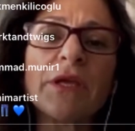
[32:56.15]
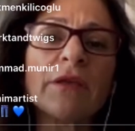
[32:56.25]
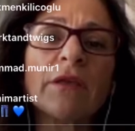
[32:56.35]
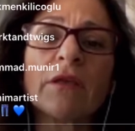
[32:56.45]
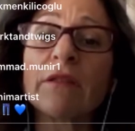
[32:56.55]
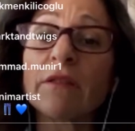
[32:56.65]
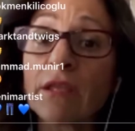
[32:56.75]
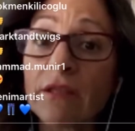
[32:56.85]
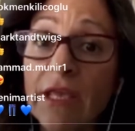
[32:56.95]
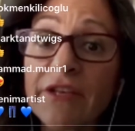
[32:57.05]
in
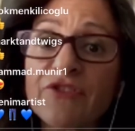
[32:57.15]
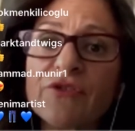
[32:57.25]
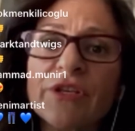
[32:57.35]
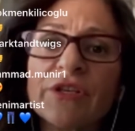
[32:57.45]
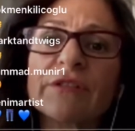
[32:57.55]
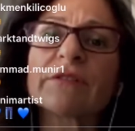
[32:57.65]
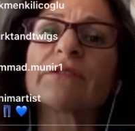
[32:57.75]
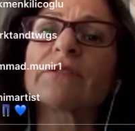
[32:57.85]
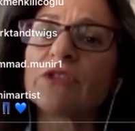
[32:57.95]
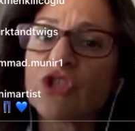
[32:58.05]
catering
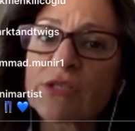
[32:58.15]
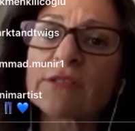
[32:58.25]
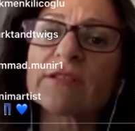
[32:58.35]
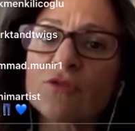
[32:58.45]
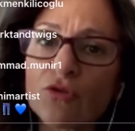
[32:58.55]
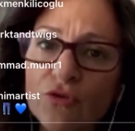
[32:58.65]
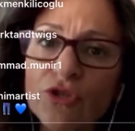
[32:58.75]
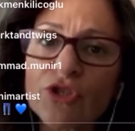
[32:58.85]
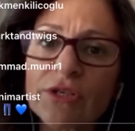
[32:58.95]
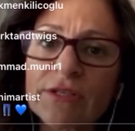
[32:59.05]
digital
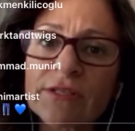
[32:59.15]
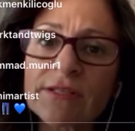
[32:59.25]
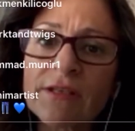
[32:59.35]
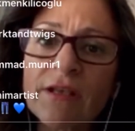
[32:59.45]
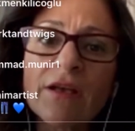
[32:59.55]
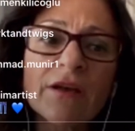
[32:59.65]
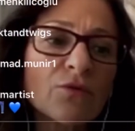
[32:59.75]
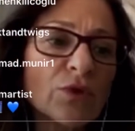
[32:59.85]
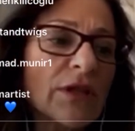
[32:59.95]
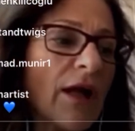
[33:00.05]
solutions will
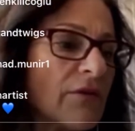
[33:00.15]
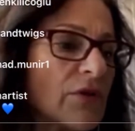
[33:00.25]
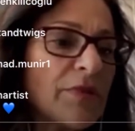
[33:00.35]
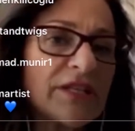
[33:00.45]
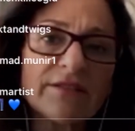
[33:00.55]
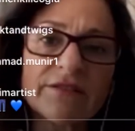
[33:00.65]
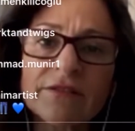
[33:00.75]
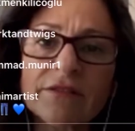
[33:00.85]
have a better